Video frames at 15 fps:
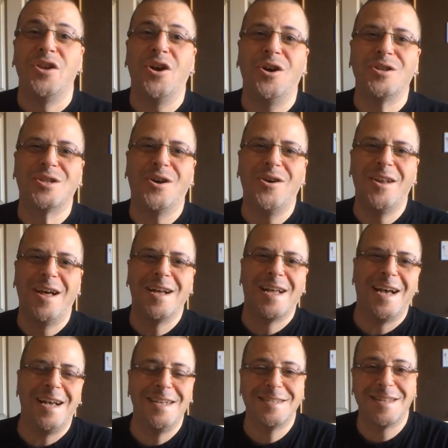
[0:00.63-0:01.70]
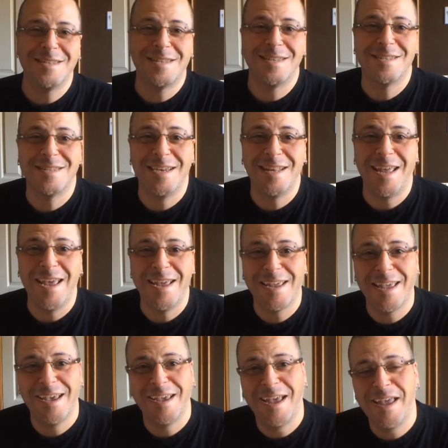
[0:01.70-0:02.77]
Yo, what's going on, guys? This is Sid,
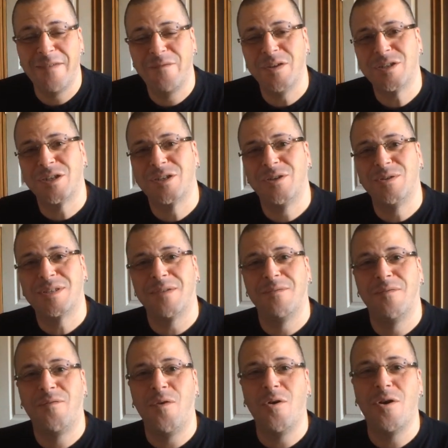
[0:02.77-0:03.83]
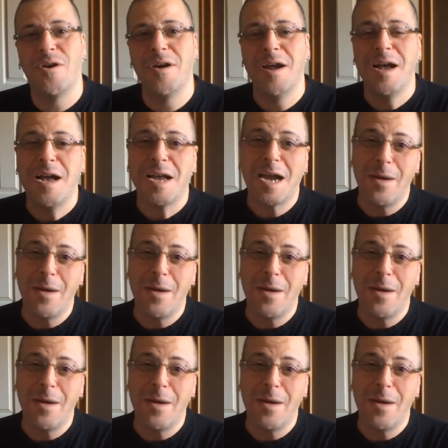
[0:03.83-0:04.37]
aka Vicious274,